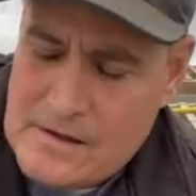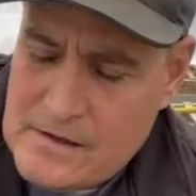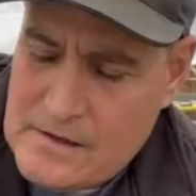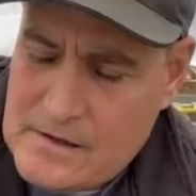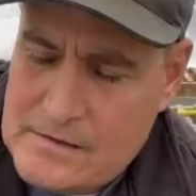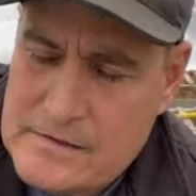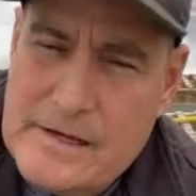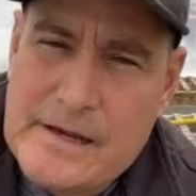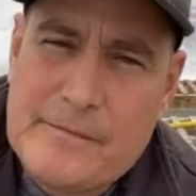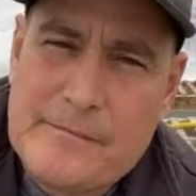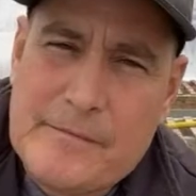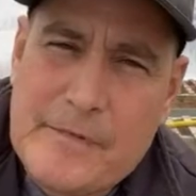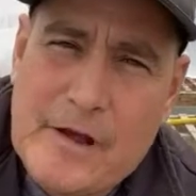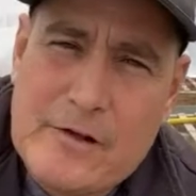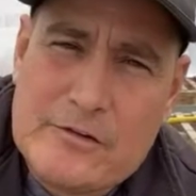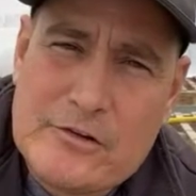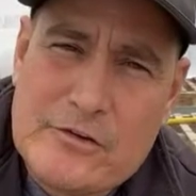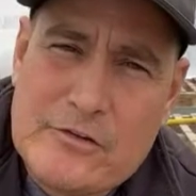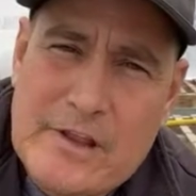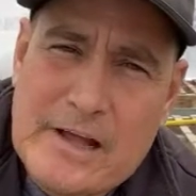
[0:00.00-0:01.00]
Yep, I'll
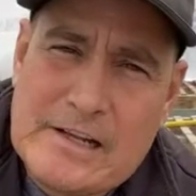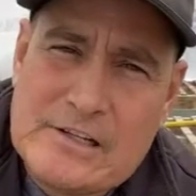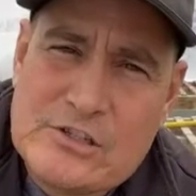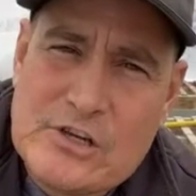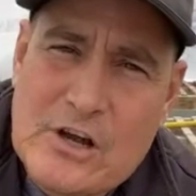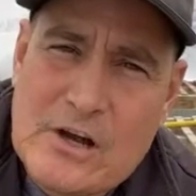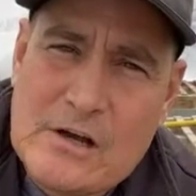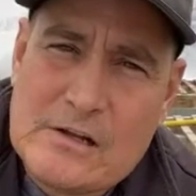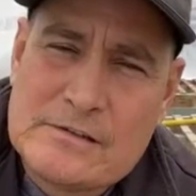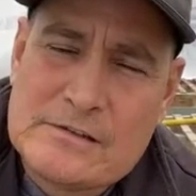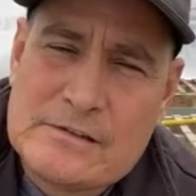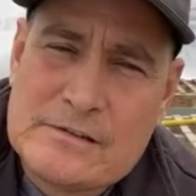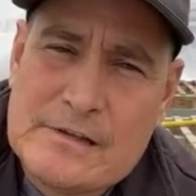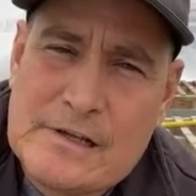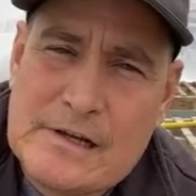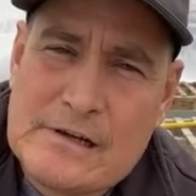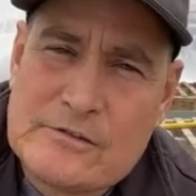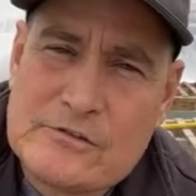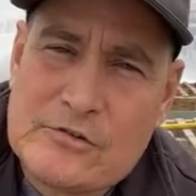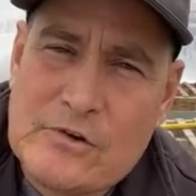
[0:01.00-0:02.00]
do that, John.
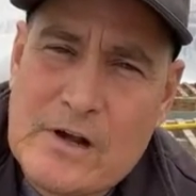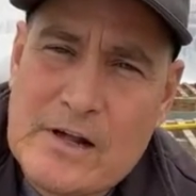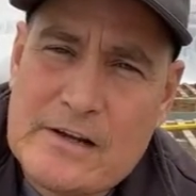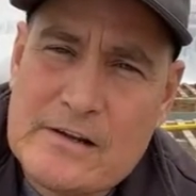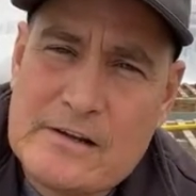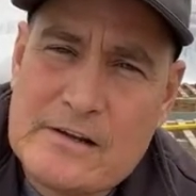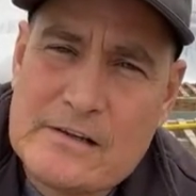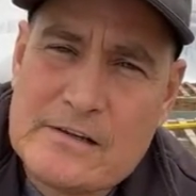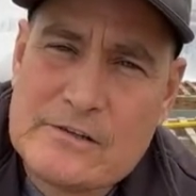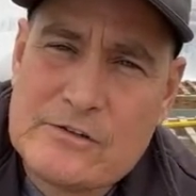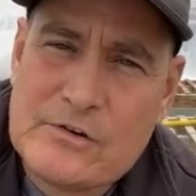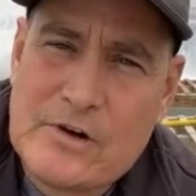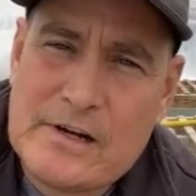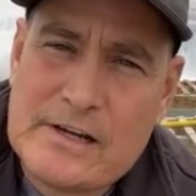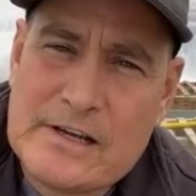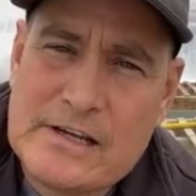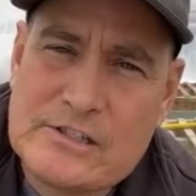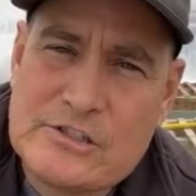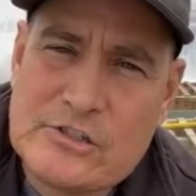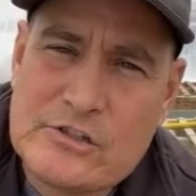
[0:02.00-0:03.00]
I'll try to
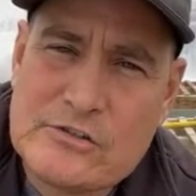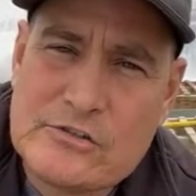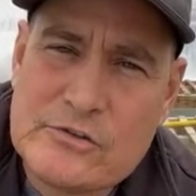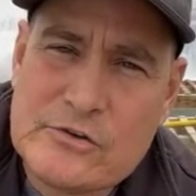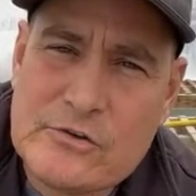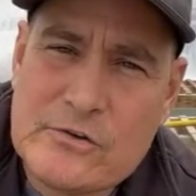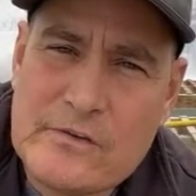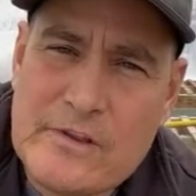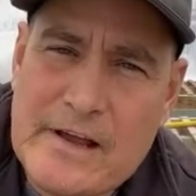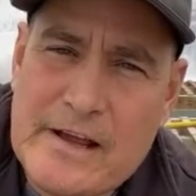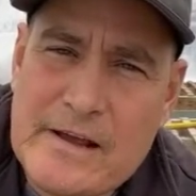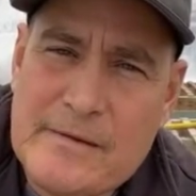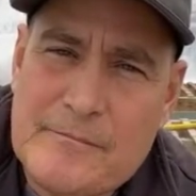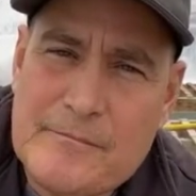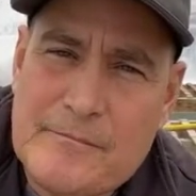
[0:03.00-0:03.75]
get you a tour of that.